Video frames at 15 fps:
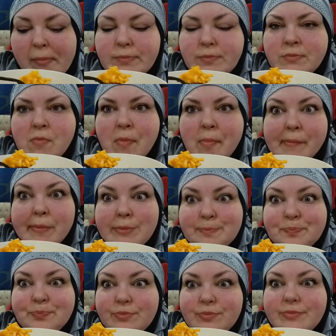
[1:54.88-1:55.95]
Mmm.
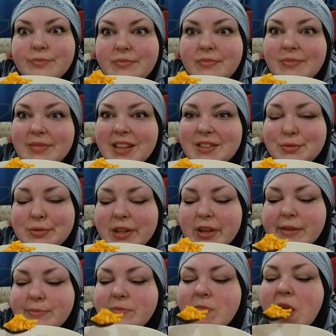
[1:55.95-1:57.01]
That's really
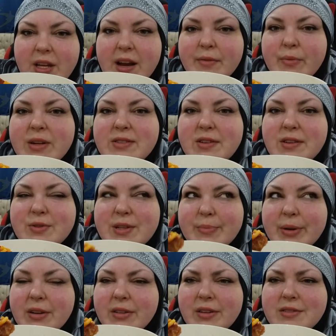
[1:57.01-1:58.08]
good. I was on
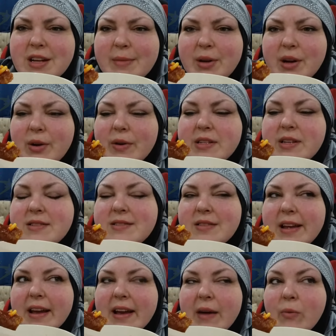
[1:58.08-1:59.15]
Ozempic a long time ago. It does,
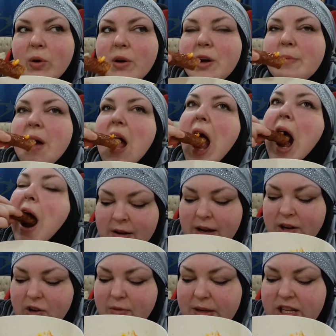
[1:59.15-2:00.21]
like, work, but... I
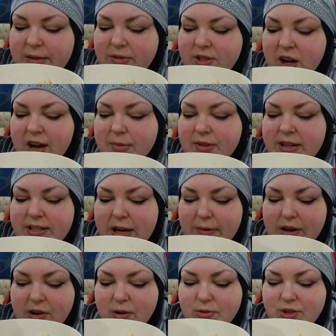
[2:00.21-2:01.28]
table's hot, but that's how
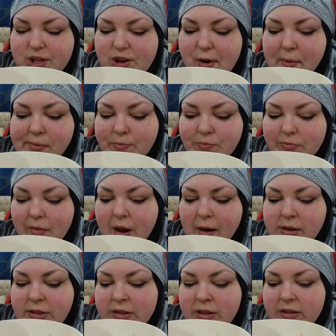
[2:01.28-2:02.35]
it goes, you know?
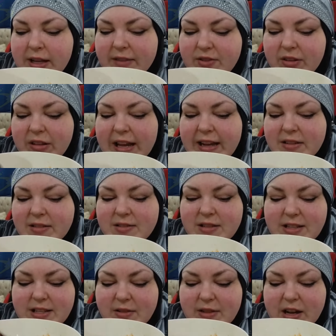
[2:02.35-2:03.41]
Like, the legs,
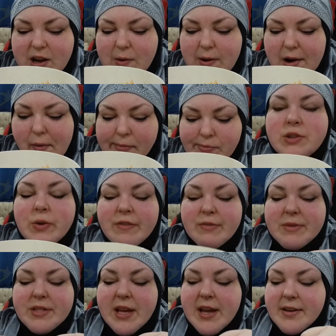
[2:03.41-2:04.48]
that's how they go out. Do I
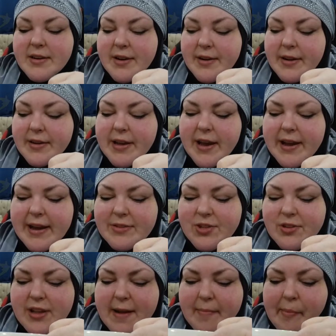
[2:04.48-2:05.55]
miss Canada? Yeah, I
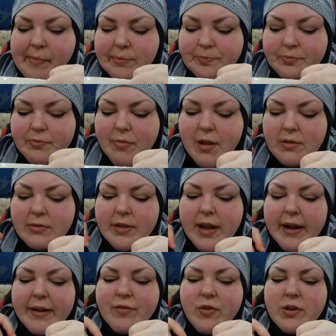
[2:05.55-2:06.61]
answered that.
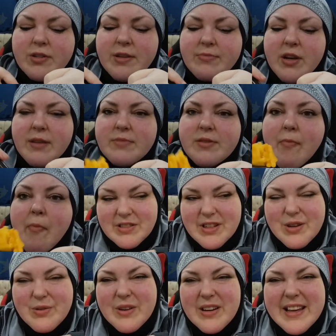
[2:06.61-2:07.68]
Yeah, of course, sometimes. You
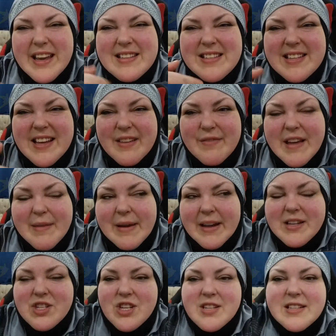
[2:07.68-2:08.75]
know, I get sick of that mac
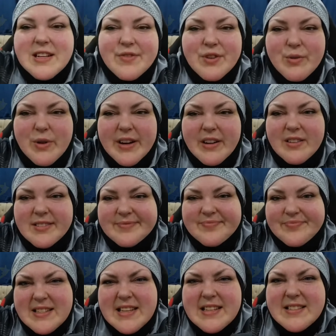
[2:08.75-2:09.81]
and cheese after a while.
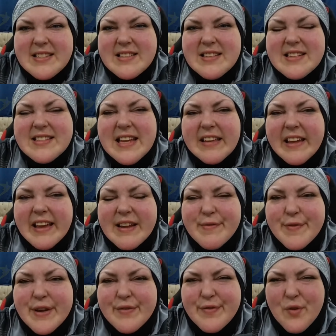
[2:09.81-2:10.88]
It says, doesn't it say, like, can
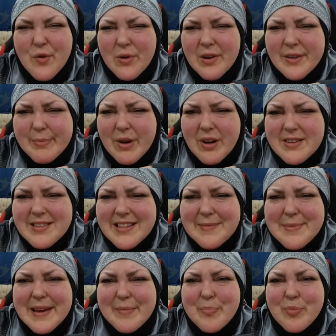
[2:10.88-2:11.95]
feed four on the box? Give
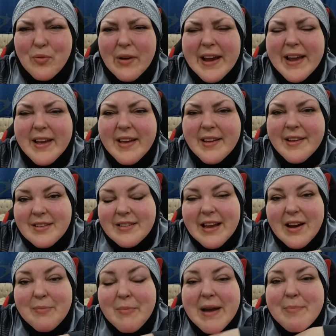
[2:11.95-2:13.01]
me a break. Like,
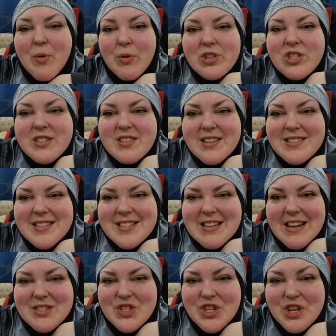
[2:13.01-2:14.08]
are my portion sizes
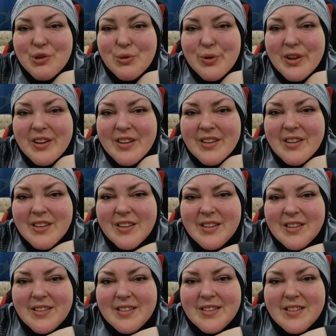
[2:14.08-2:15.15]
that skewed?
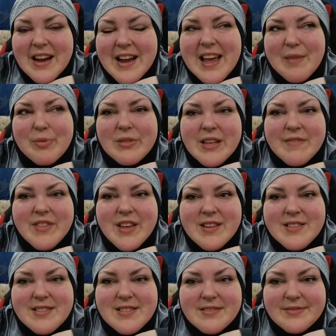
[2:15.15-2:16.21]
I can't believe
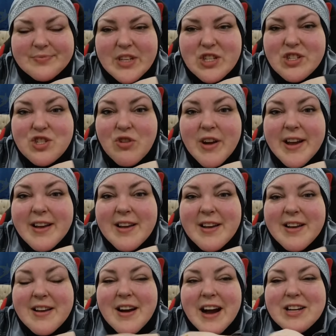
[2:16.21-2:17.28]
this. I should try...
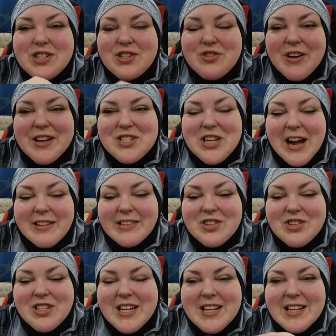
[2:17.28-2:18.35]
I should try a
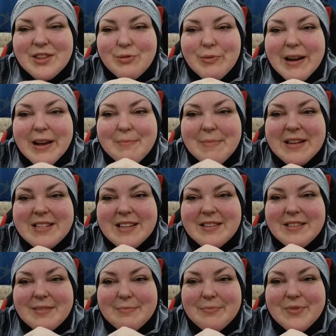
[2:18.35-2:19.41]
challenge eating the
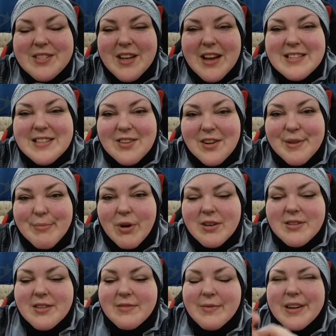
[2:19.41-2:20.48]
recommended sizes on the
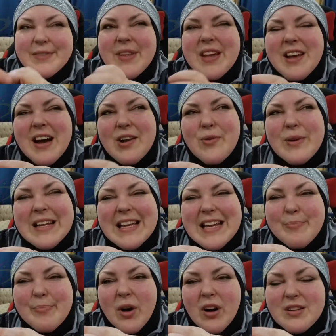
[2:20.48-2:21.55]
box. Well, I don't want to
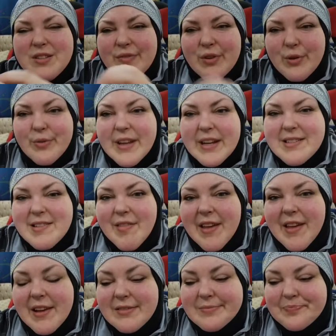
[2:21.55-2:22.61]
eat box food. That's the
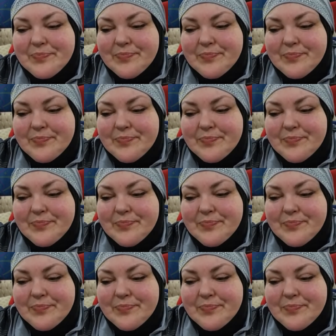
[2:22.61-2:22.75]
thing.